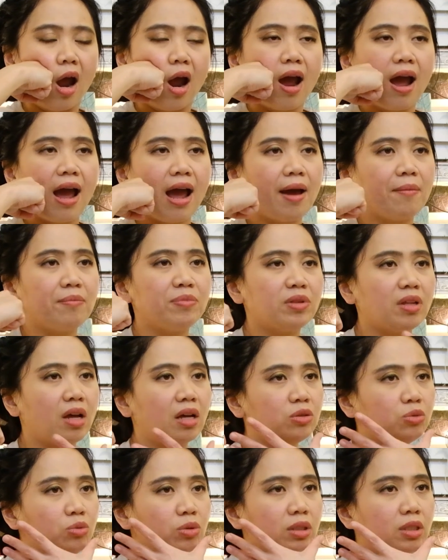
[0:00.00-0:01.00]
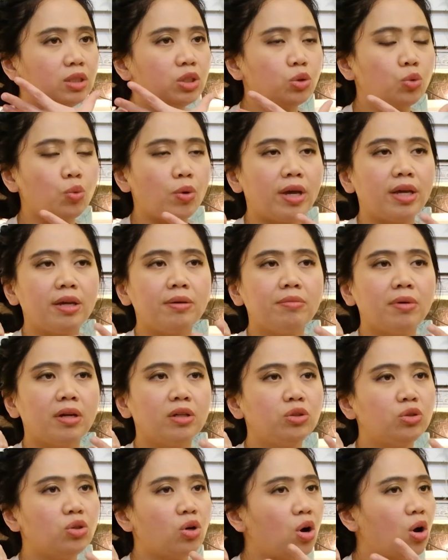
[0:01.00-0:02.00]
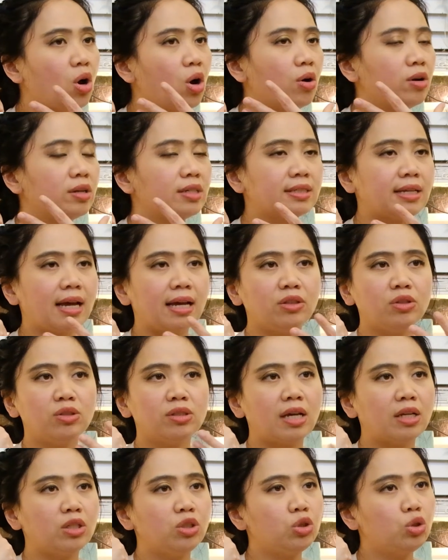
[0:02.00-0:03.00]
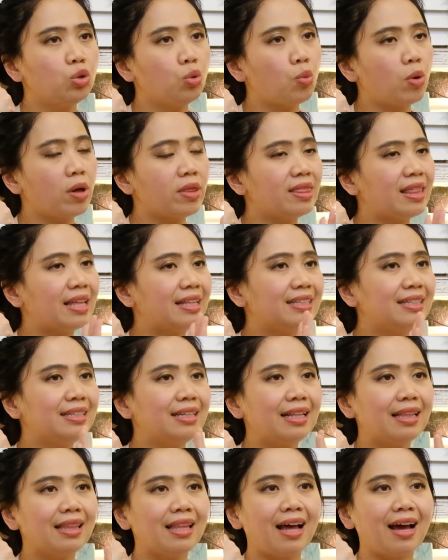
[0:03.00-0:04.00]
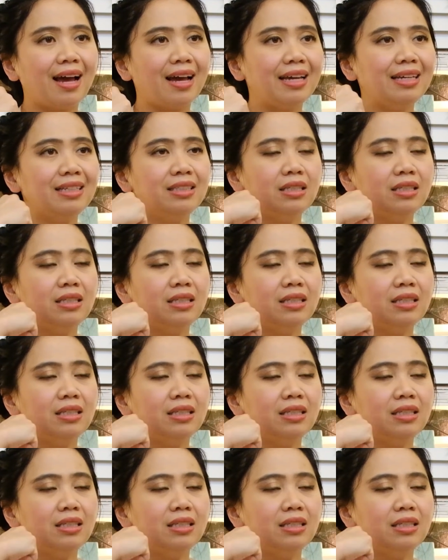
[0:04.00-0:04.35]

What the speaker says: I'm not really swaying my jaw side to side. You don't want that glide.